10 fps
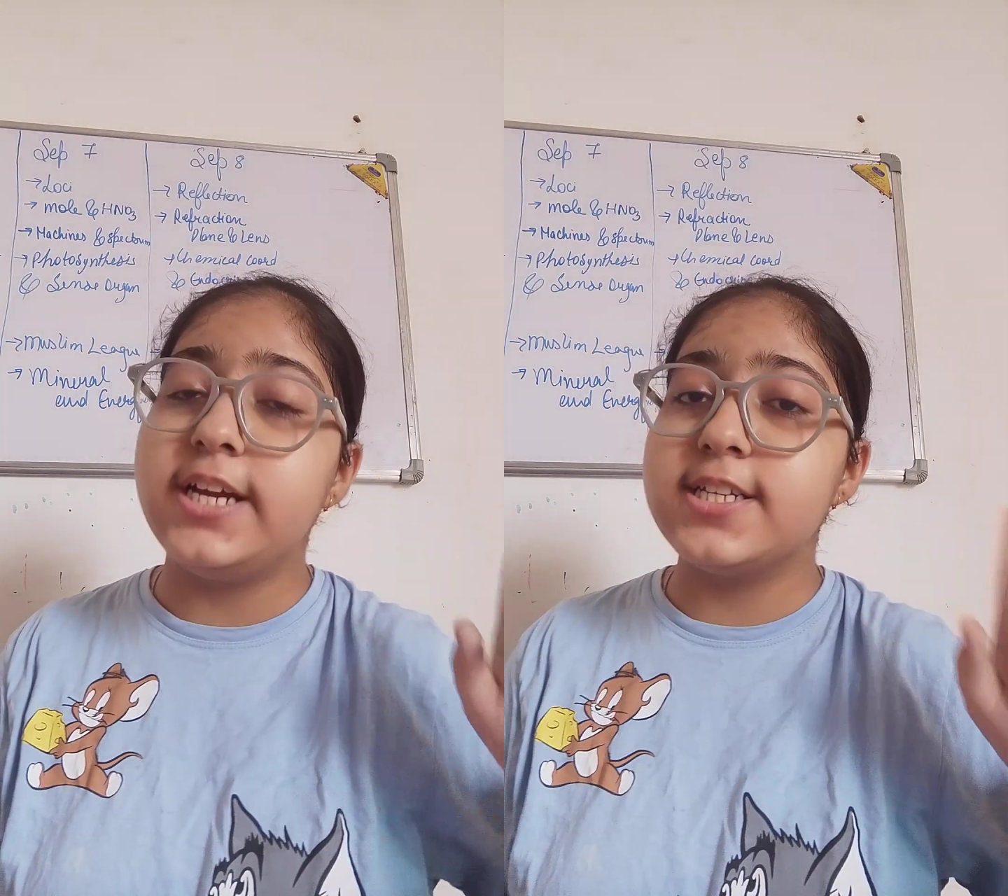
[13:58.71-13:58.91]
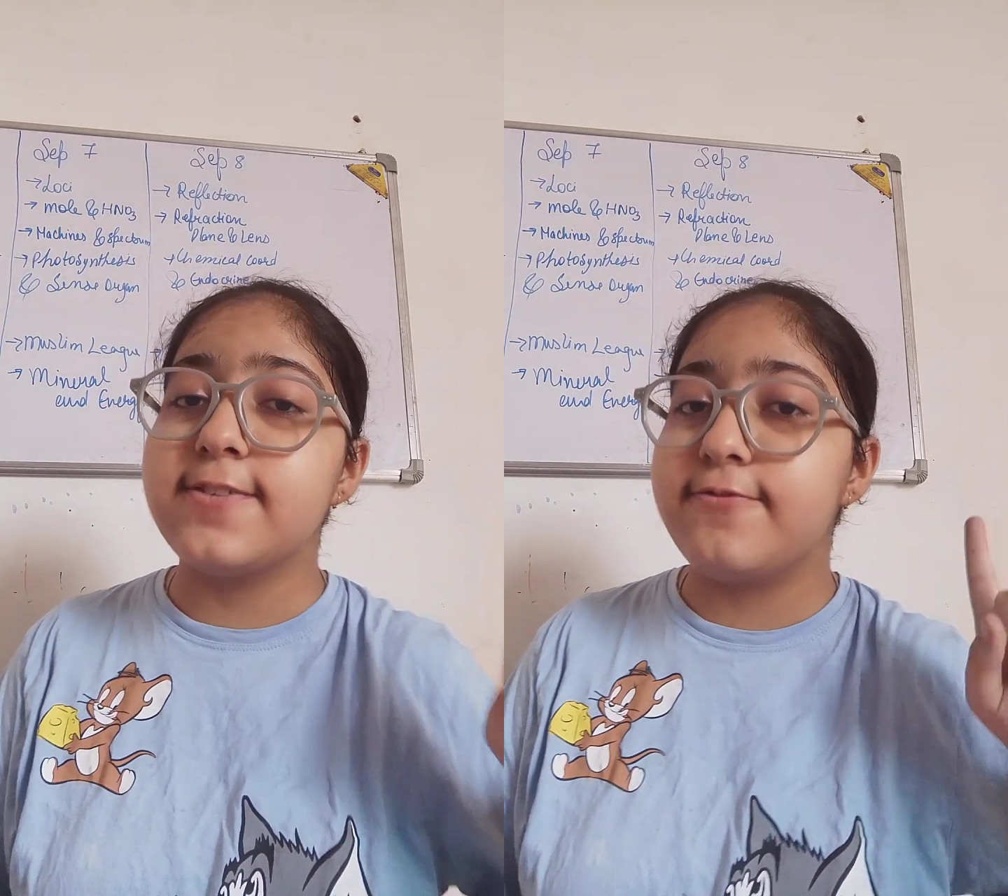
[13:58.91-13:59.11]

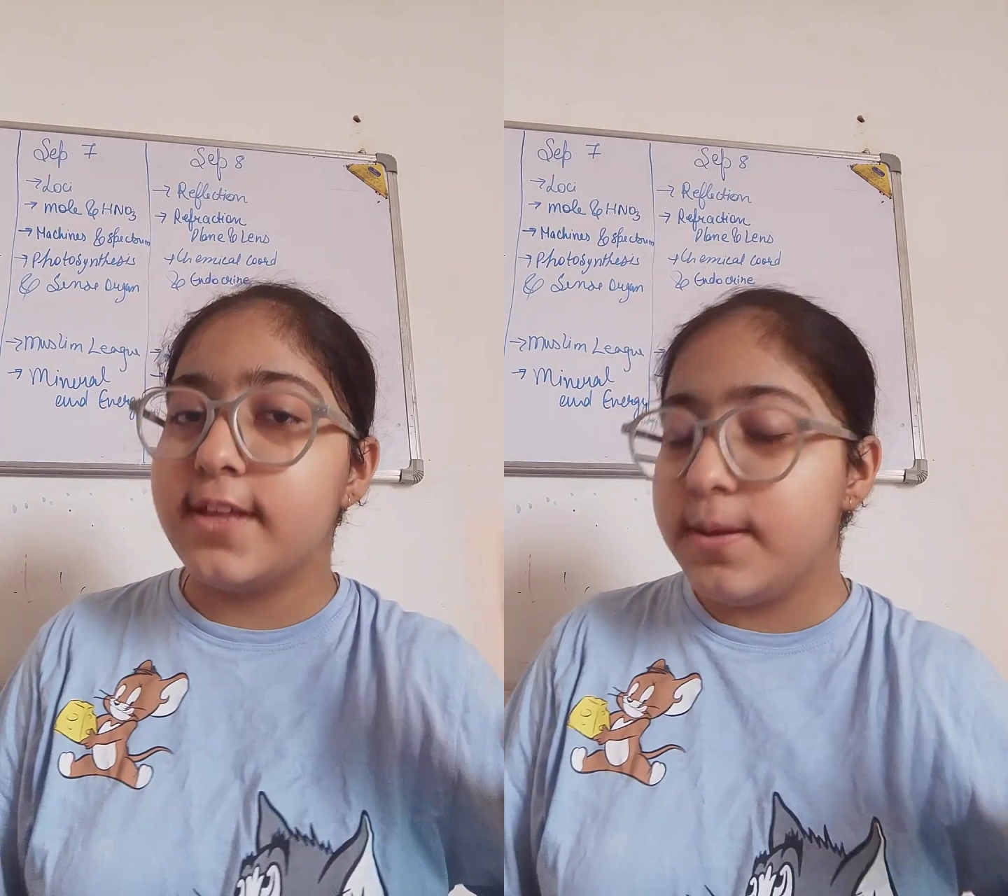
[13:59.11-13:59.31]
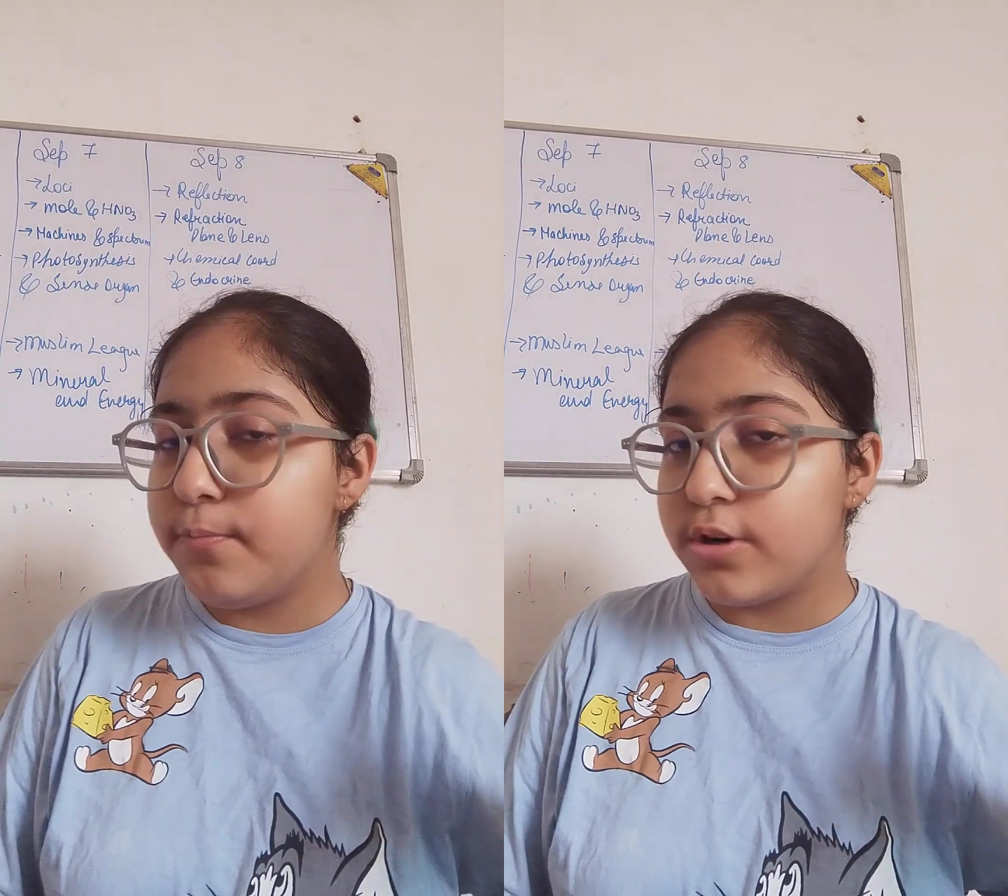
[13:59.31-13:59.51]
It is a
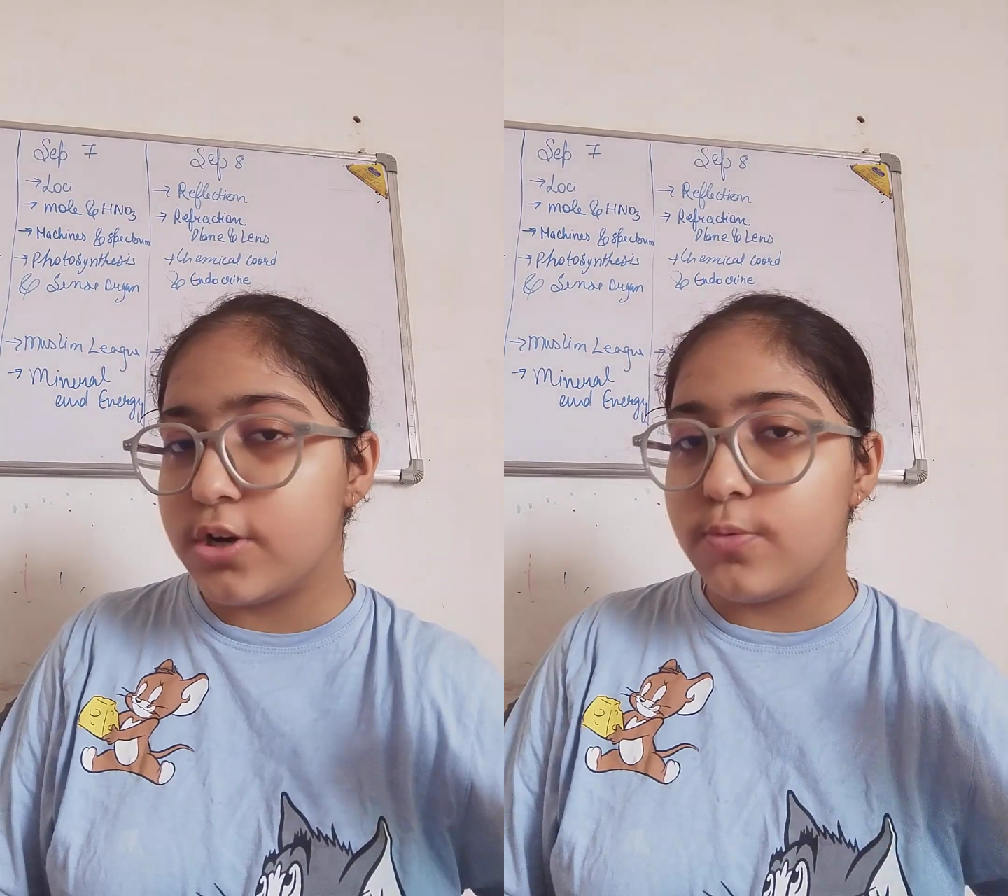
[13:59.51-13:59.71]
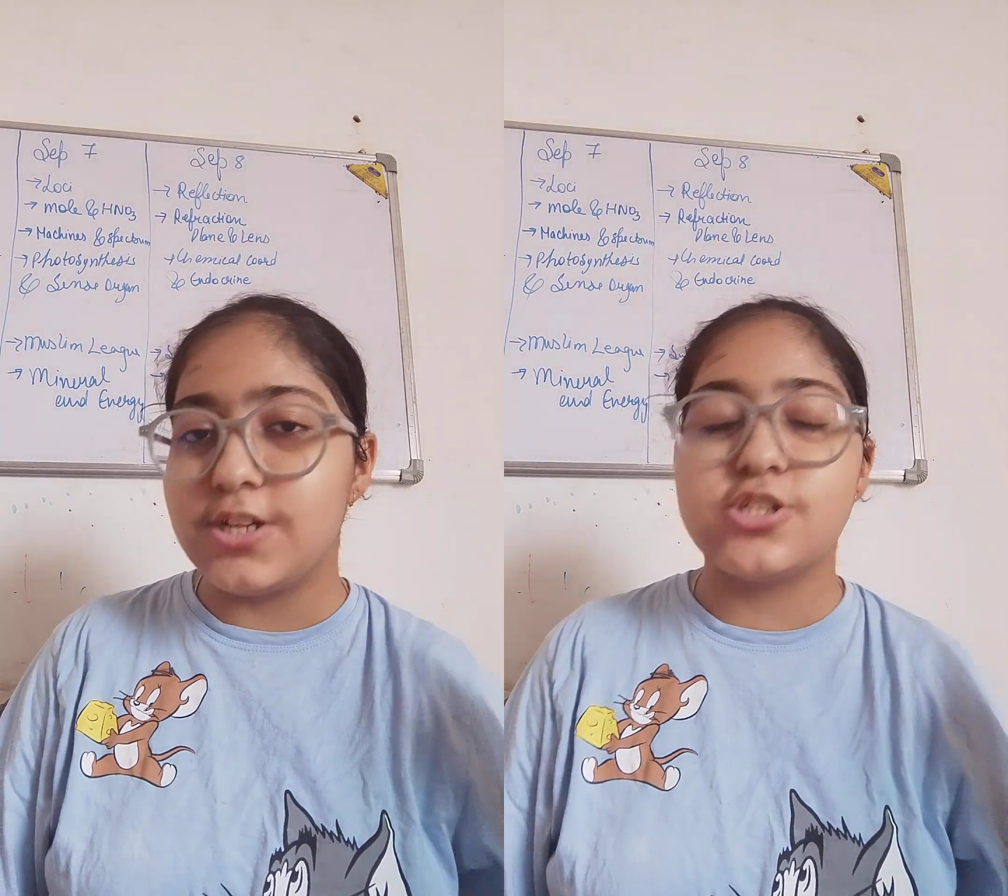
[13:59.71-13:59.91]
very
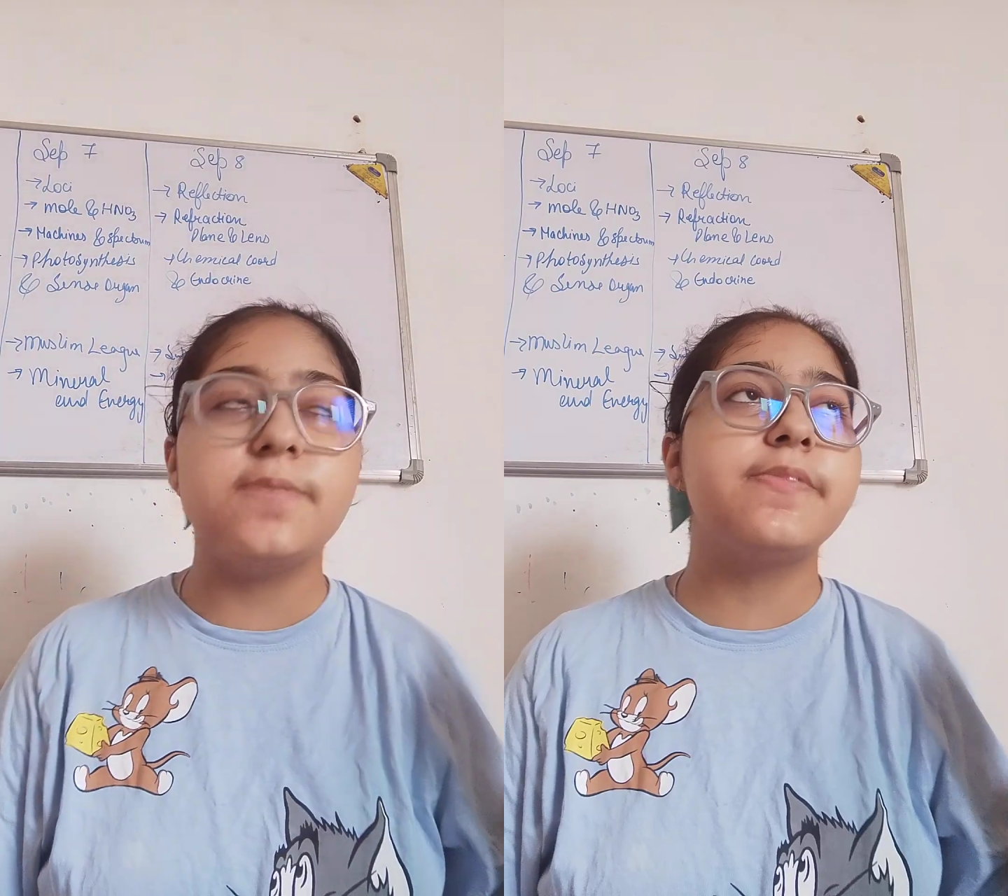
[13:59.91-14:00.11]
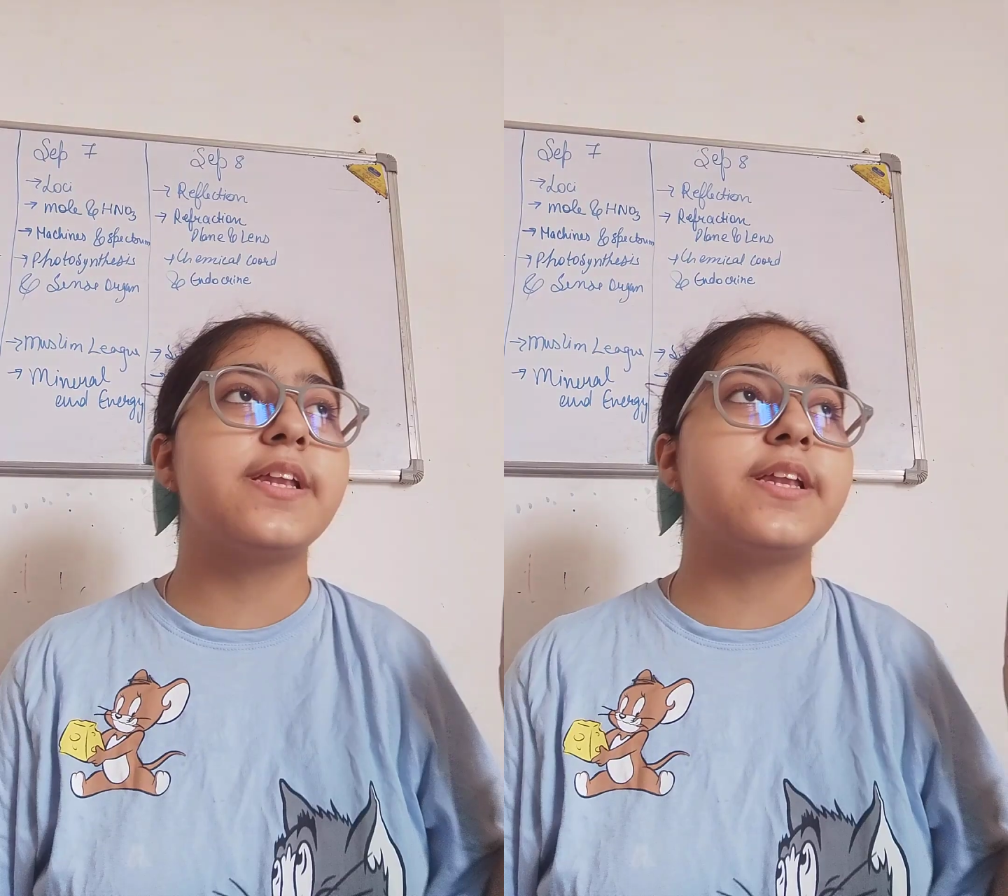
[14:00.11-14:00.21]
important question.